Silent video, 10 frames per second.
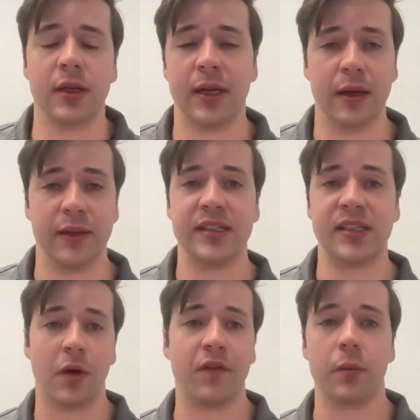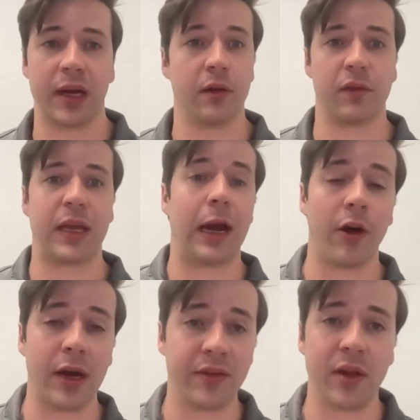at least some of them kind of
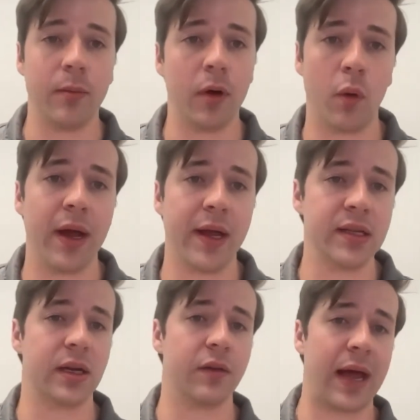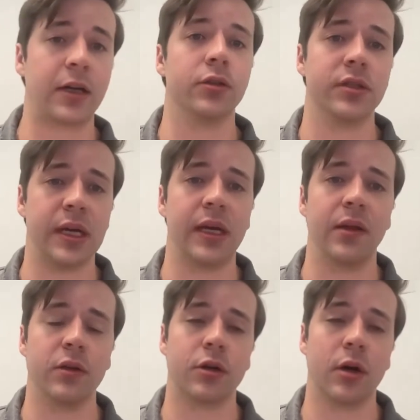carrying them away instead of actually taking
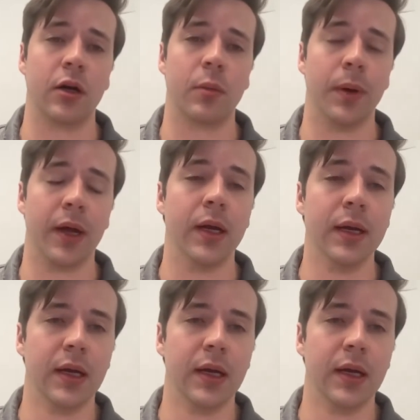the truck but